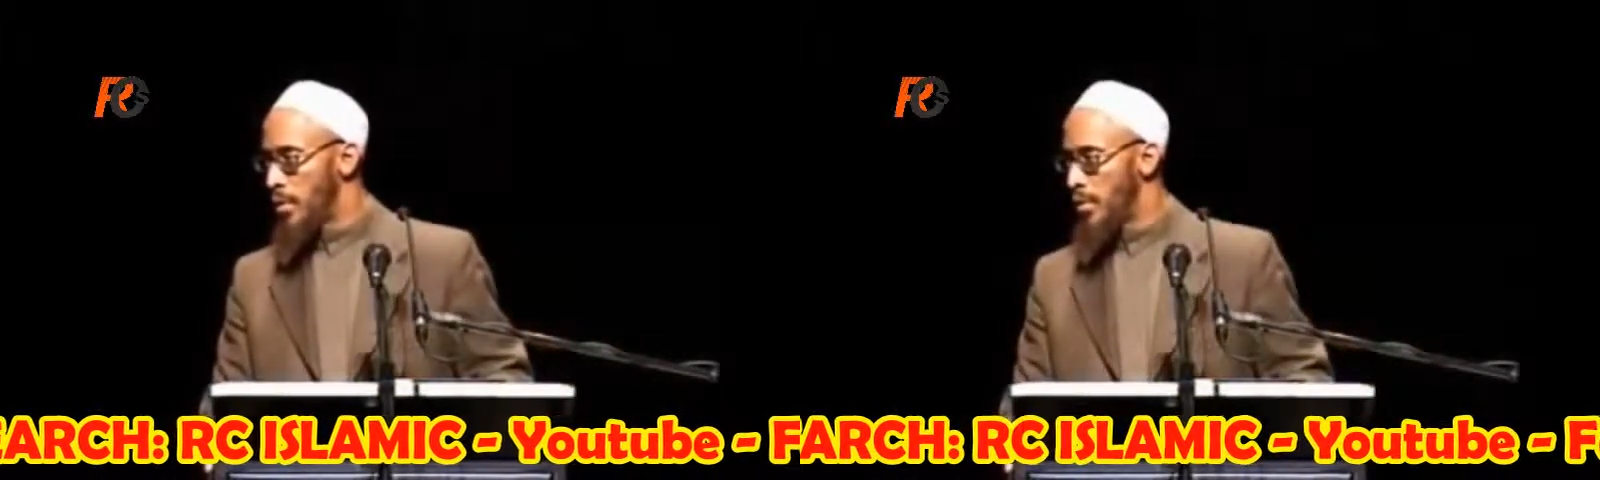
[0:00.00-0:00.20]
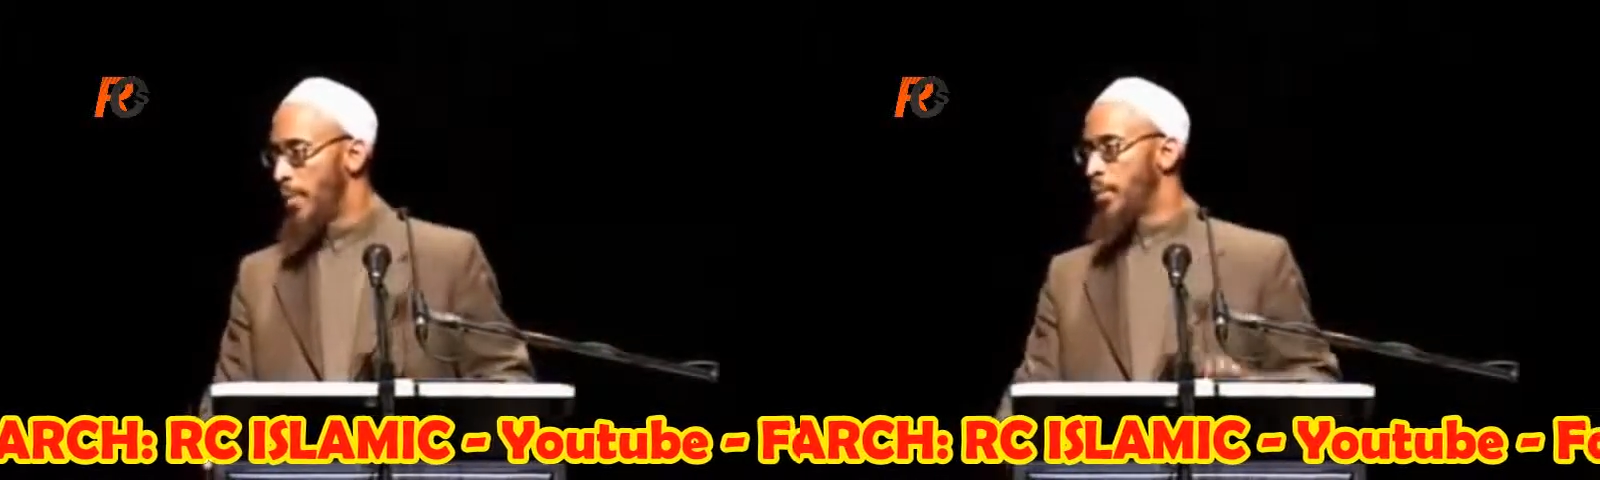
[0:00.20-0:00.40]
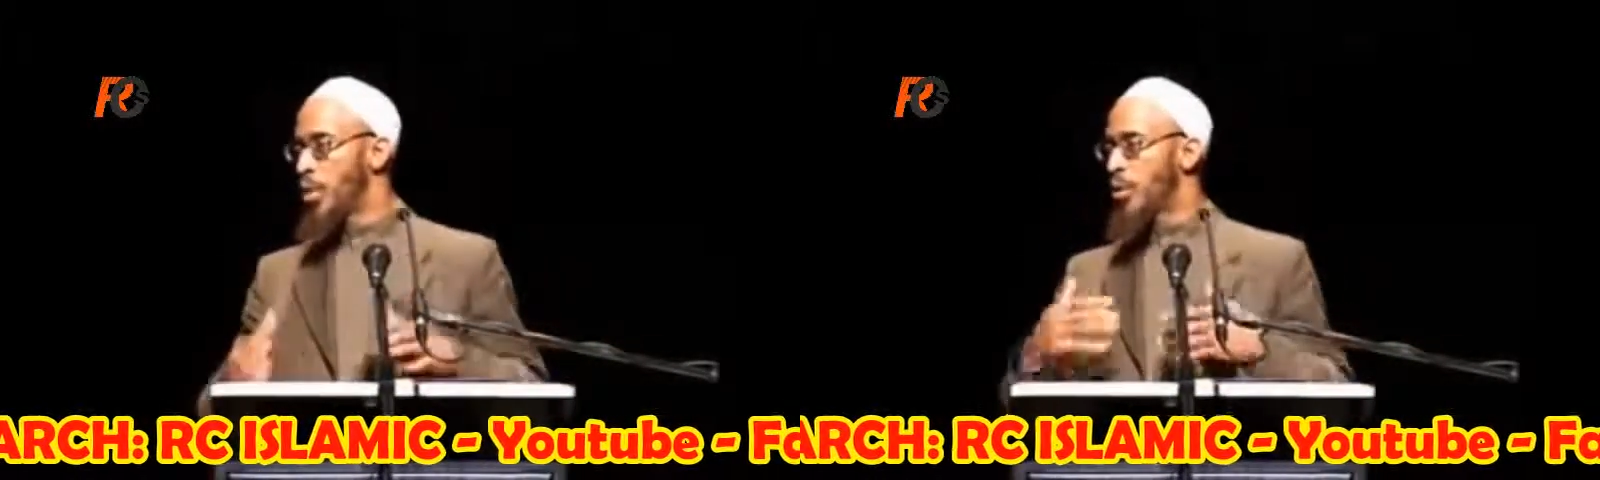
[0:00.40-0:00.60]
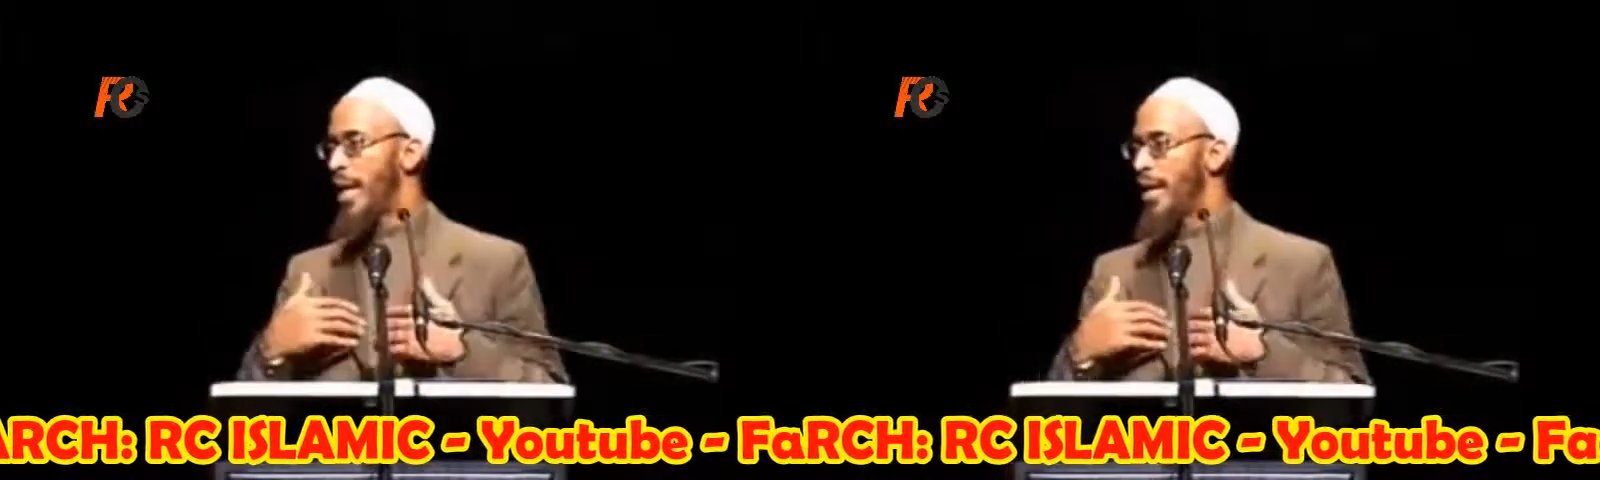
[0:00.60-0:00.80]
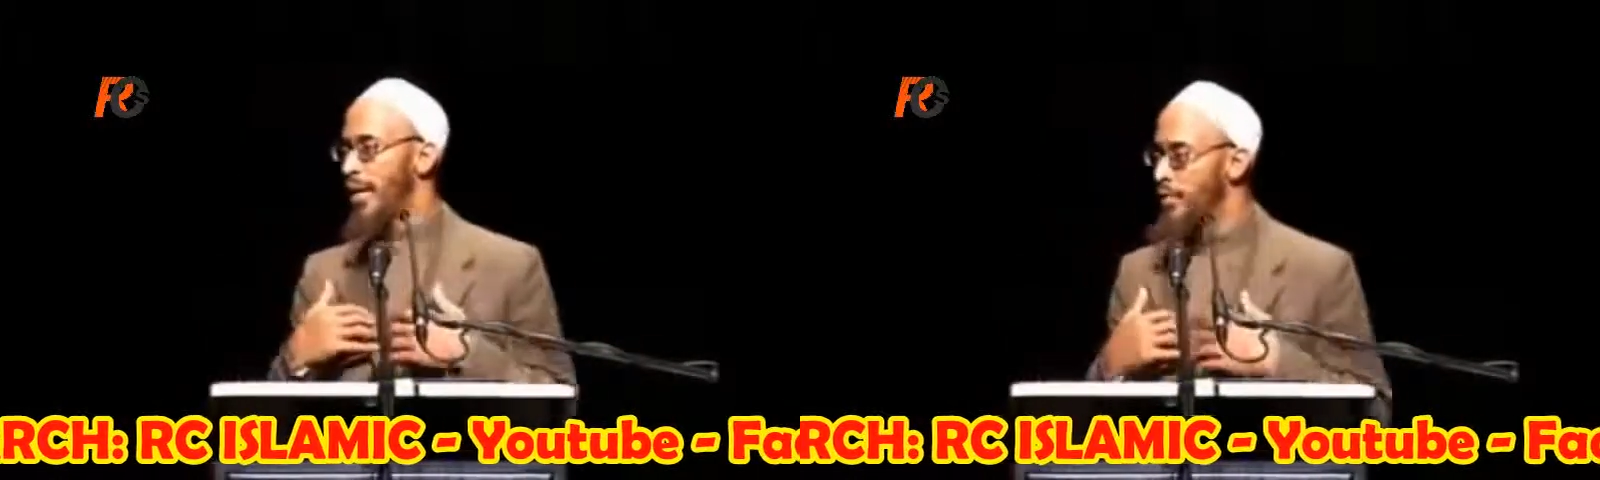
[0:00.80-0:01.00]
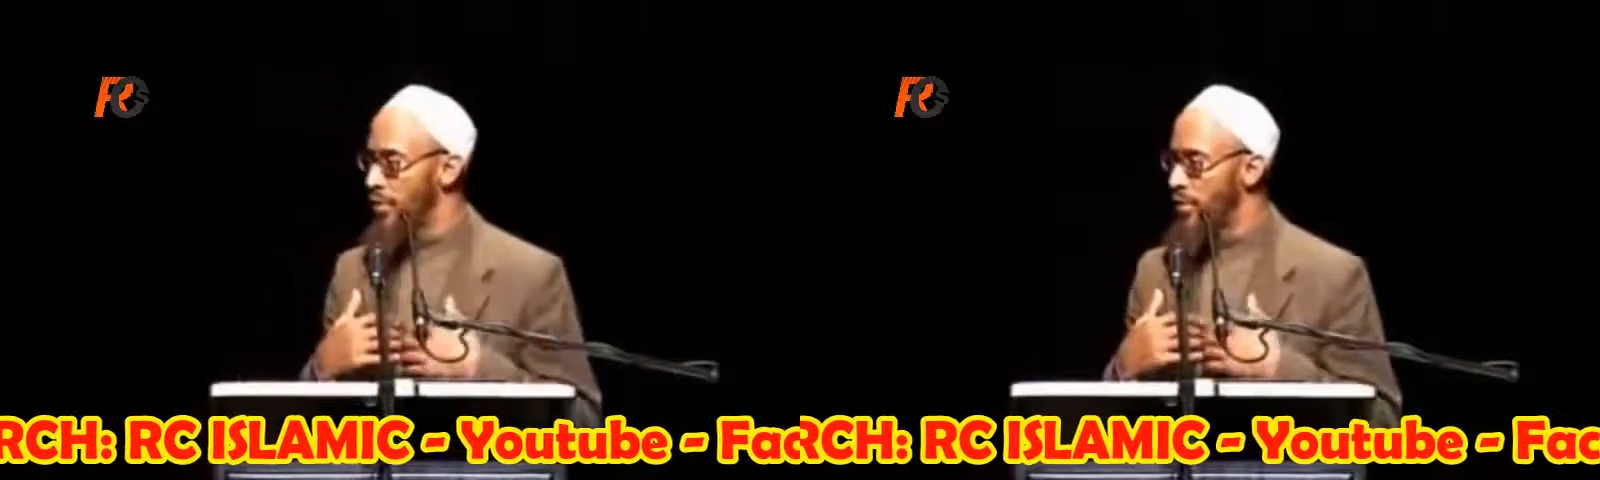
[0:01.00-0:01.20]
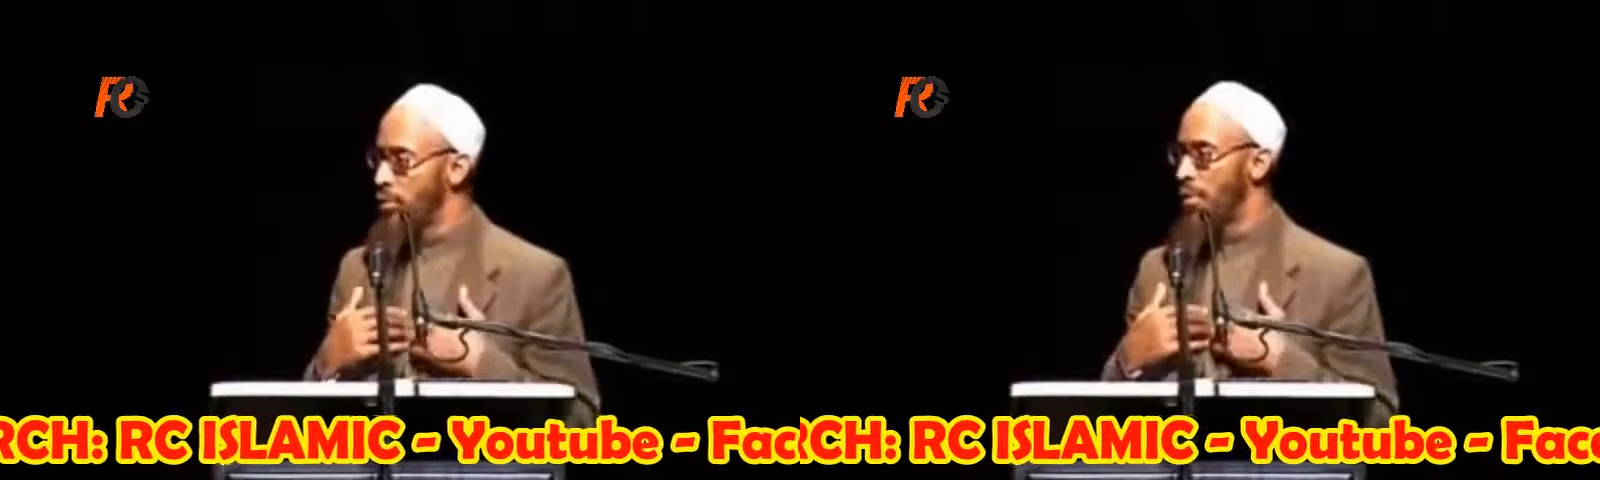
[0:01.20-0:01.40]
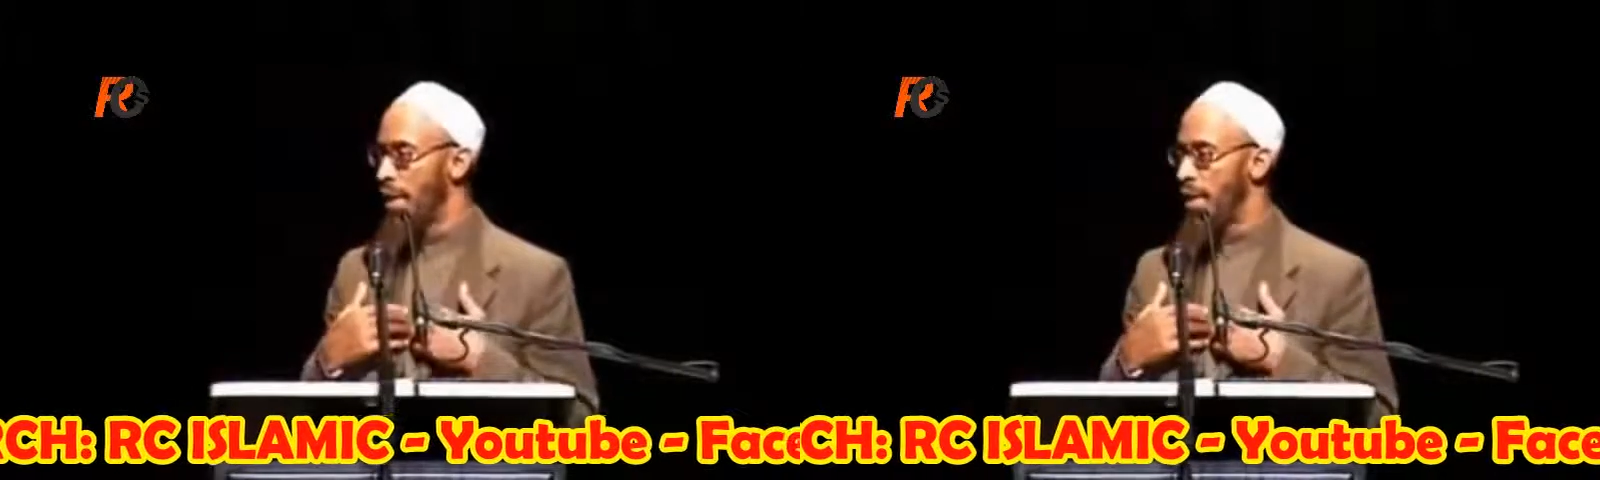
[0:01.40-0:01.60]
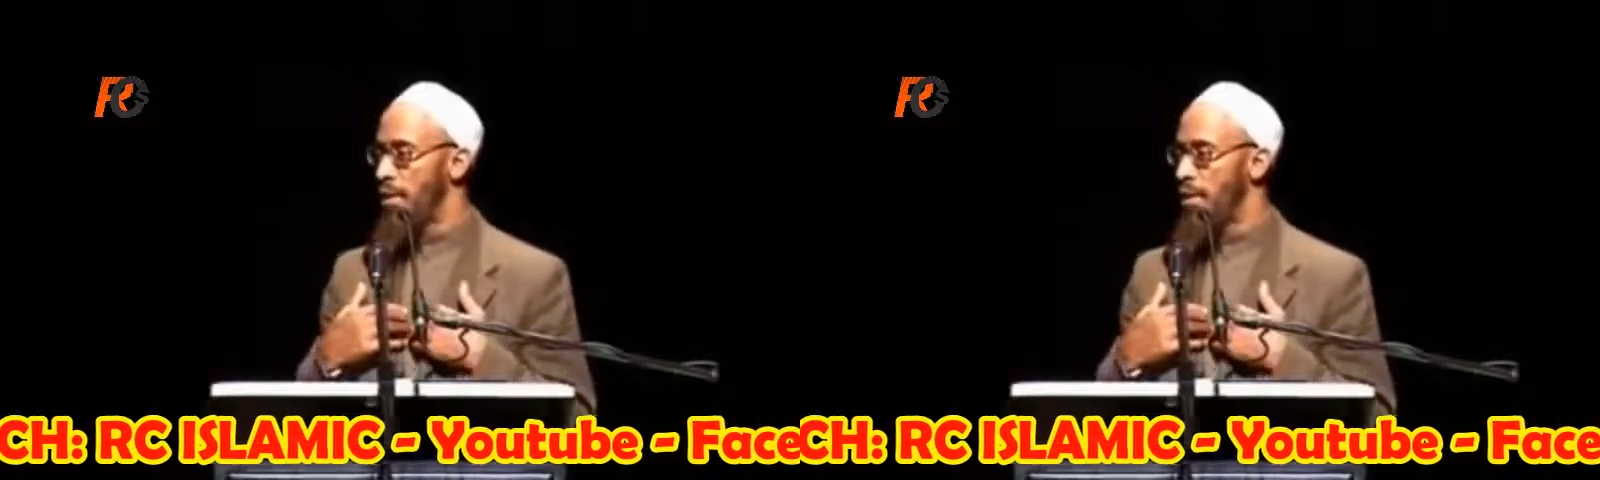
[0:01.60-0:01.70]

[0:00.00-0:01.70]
Now, because I live in the UK,